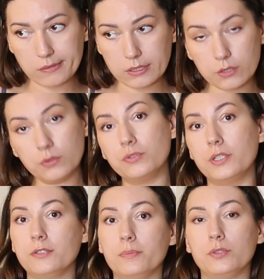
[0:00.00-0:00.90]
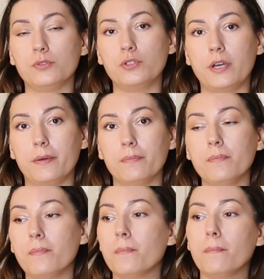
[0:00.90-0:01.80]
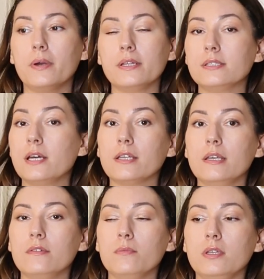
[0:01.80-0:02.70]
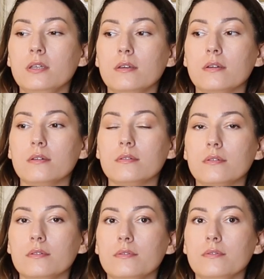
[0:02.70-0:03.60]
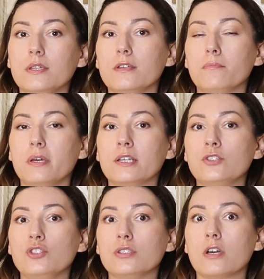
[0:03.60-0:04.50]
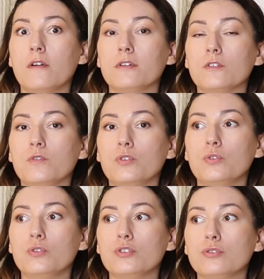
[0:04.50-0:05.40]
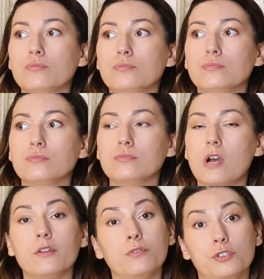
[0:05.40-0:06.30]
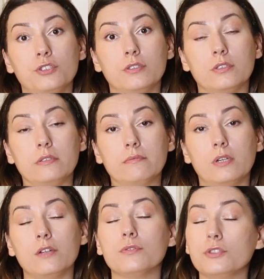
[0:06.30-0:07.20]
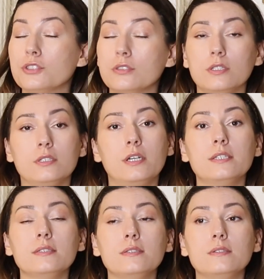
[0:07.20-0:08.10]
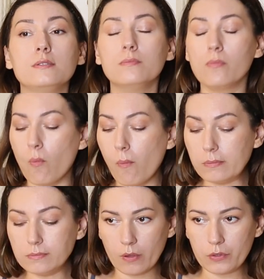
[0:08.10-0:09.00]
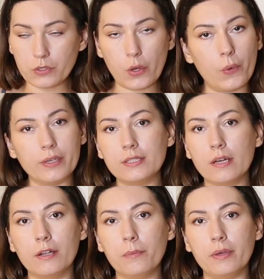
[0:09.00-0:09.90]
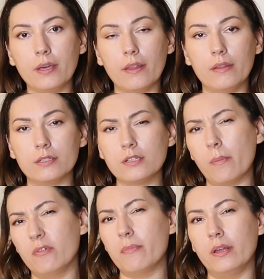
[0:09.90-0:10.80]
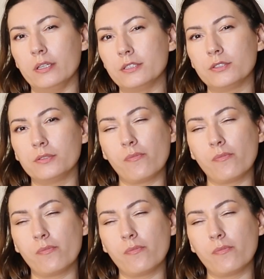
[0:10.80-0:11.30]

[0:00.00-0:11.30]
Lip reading: good recipe to try, but it's not giving me vegan mac and cheese comfort food, unfortunately. Unfortunately it doesn't, so it's not going to be at the top of my list,